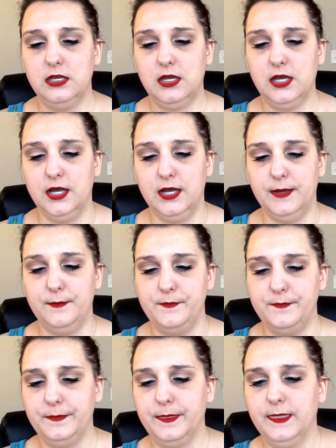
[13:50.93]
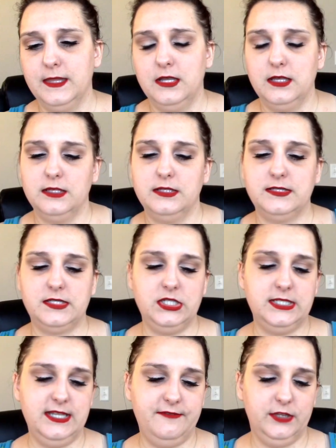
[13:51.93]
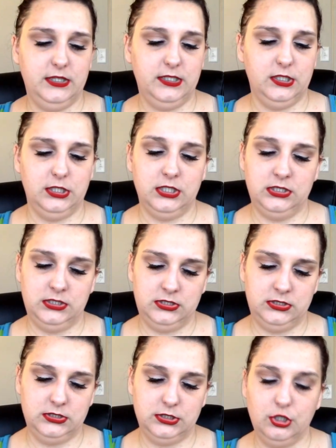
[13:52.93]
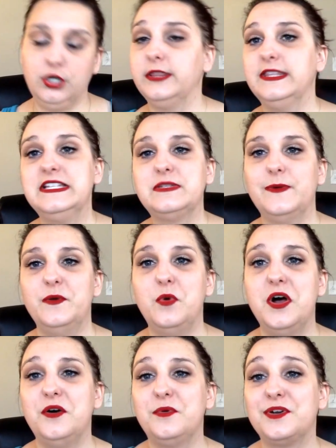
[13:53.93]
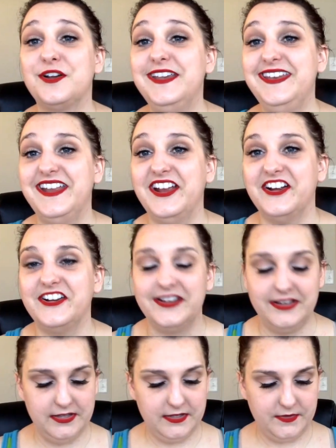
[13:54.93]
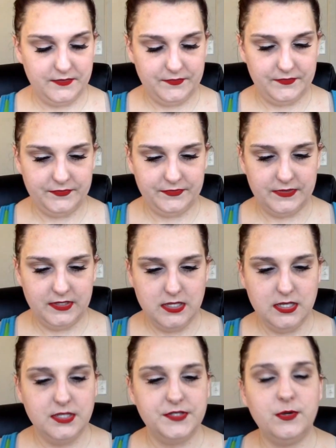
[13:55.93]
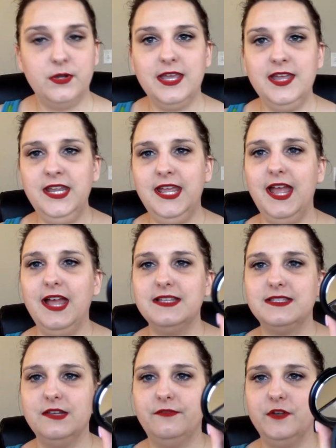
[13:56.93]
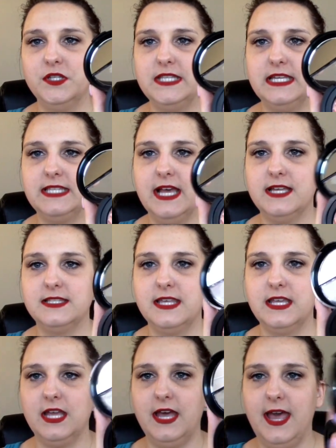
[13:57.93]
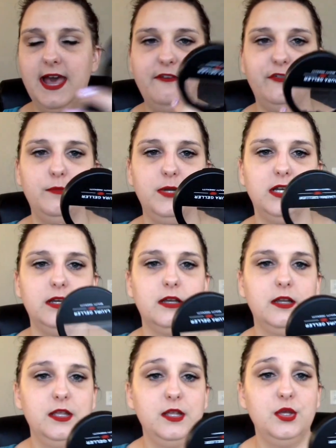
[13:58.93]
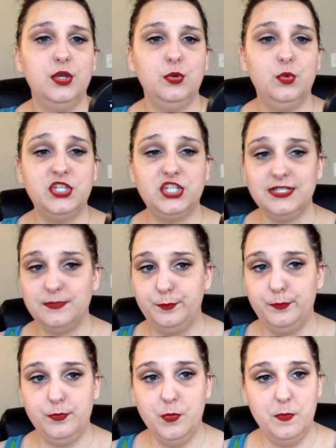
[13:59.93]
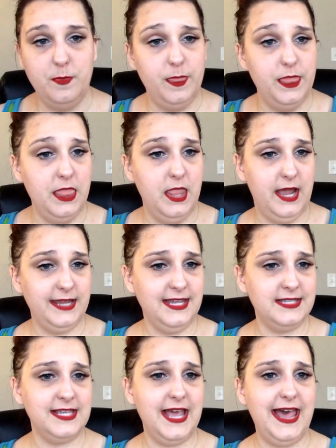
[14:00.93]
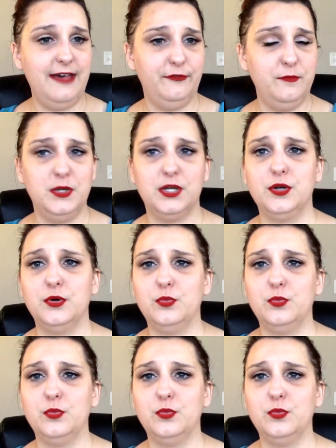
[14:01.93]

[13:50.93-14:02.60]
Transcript: Let's just have a little look at this one while we're in here. So again, the full size has like a half a mirror, which is, I guess, a half a mirror